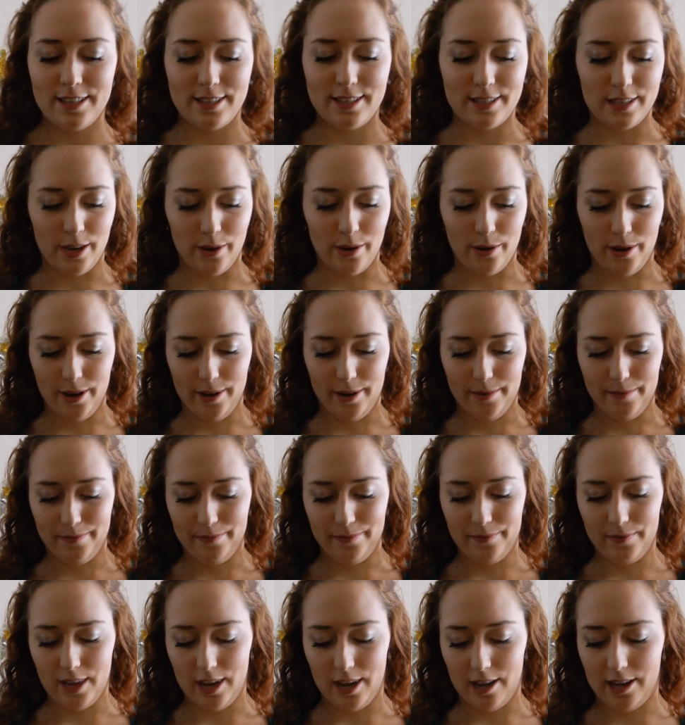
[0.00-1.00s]

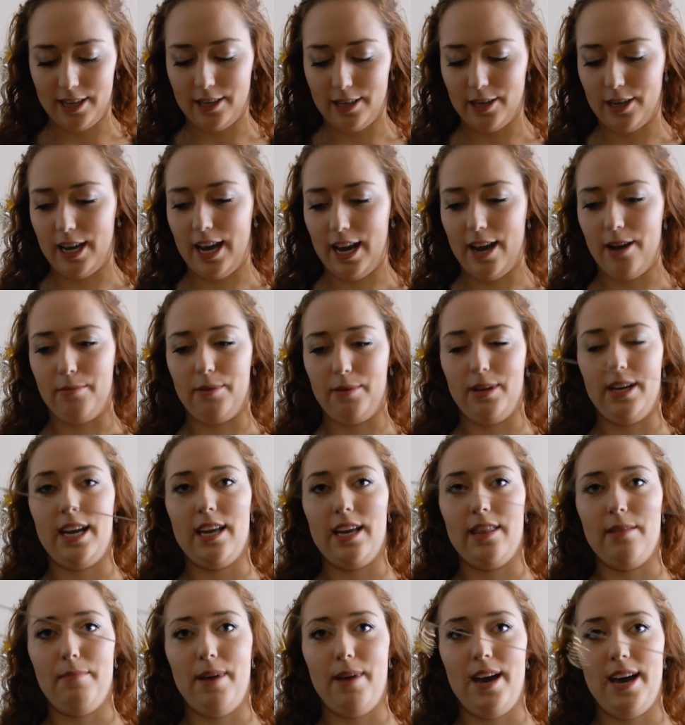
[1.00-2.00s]
so I don't know how I'm going to
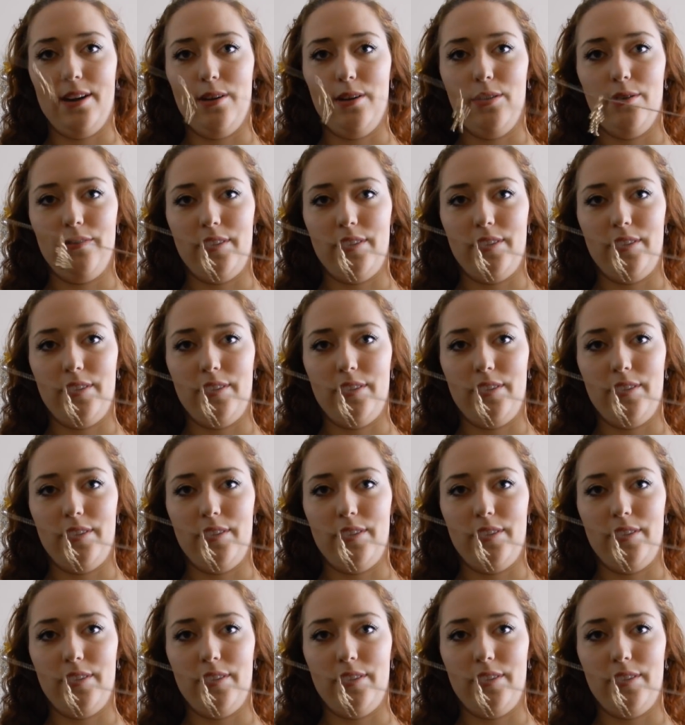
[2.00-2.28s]
get the man